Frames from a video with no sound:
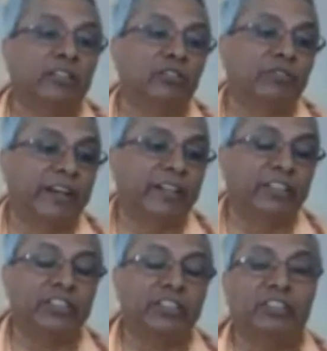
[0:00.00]
you will find
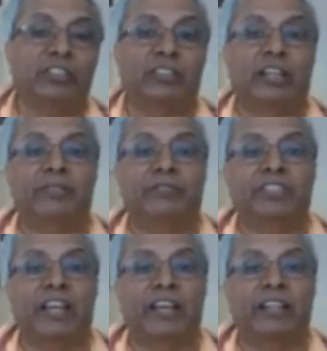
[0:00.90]
these things on the left
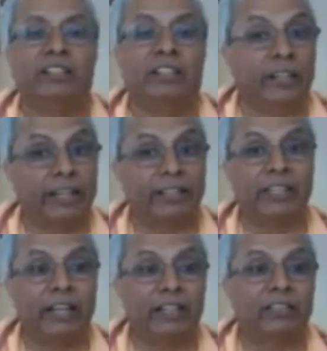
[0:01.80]
side, like
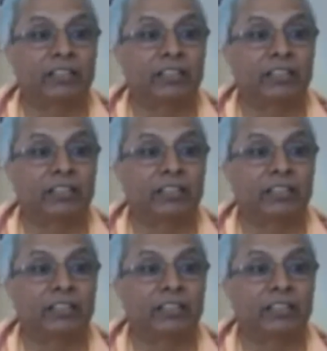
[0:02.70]
that.